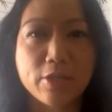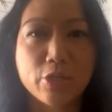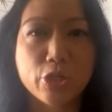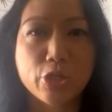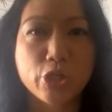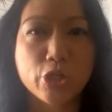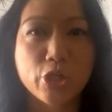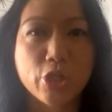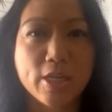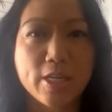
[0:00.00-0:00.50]

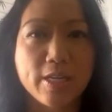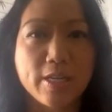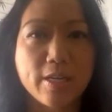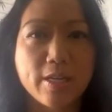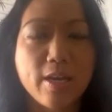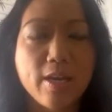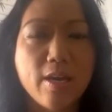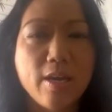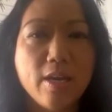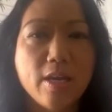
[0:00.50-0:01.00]

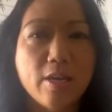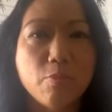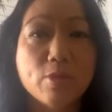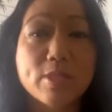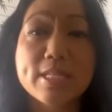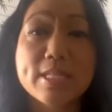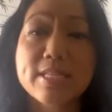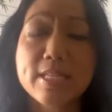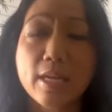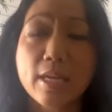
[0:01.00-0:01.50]
She
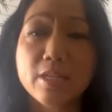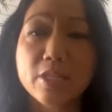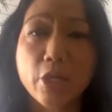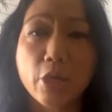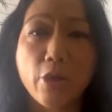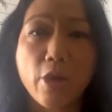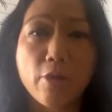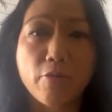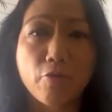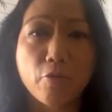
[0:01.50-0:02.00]
was a
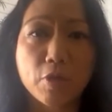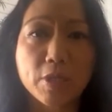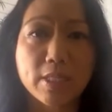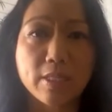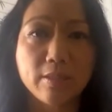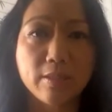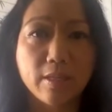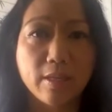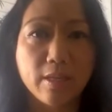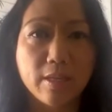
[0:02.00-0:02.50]
secondary
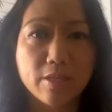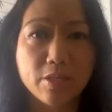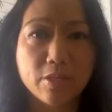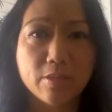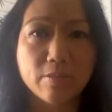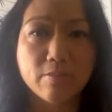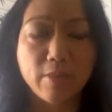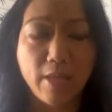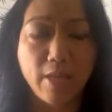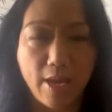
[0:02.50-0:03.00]
infertility
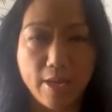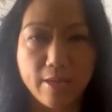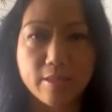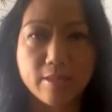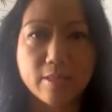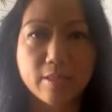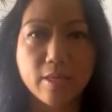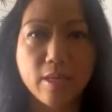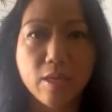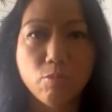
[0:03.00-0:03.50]

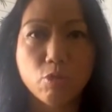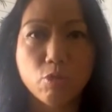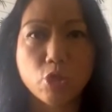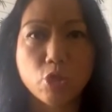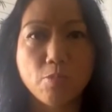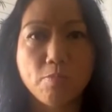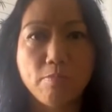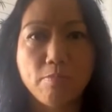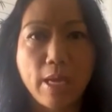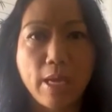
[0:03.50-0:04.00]
case,
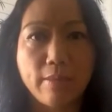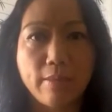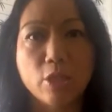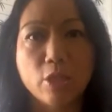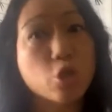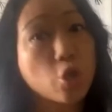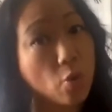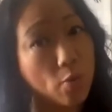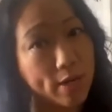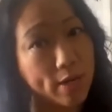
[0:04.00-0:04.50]
which meant that
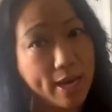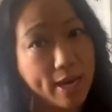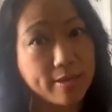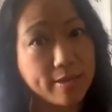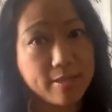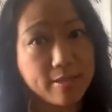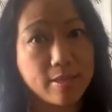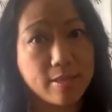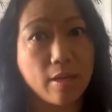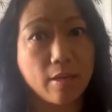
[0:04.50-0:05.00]
she already had a
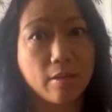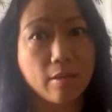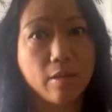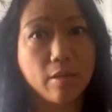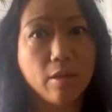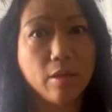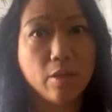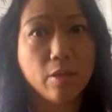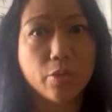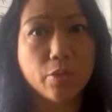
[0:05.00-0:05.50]
son
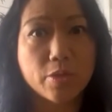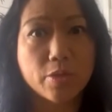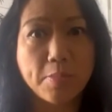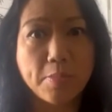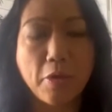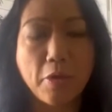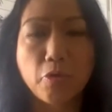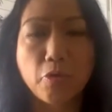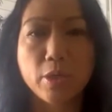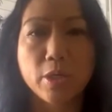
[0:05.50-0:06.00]
who was
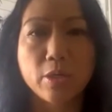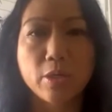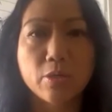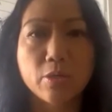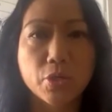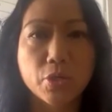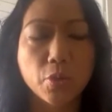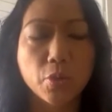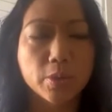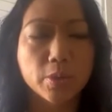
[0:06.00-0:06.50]
about 3
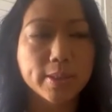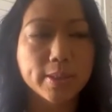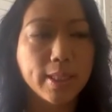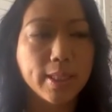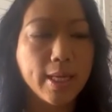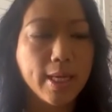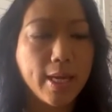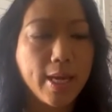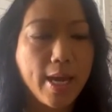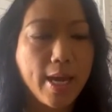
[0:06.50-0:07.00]
years old.
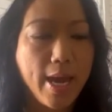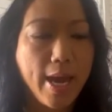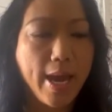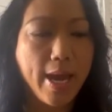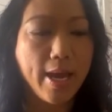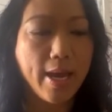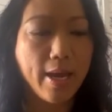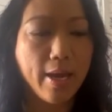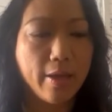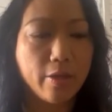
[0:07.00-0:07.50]

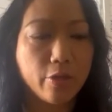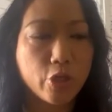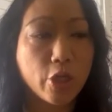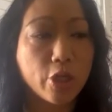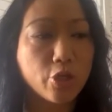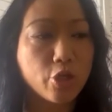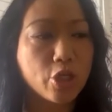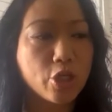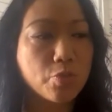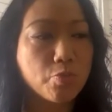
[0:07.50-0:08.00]
And she
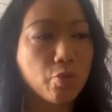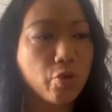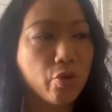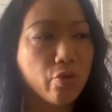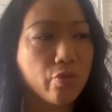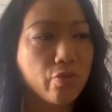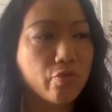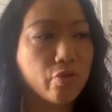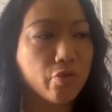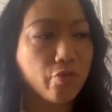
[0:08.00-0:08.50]
had just
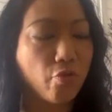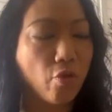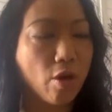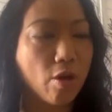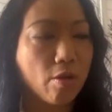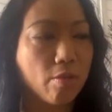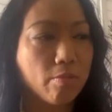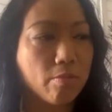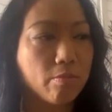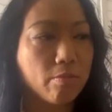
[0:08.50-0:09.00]
moved
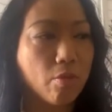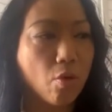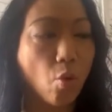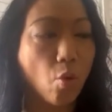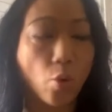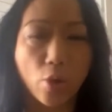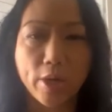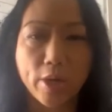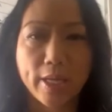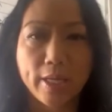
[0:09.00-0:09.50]
from
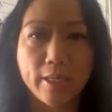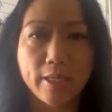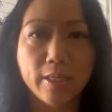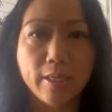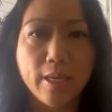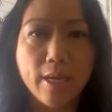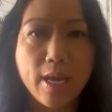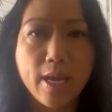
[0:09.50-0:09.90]
Oregon.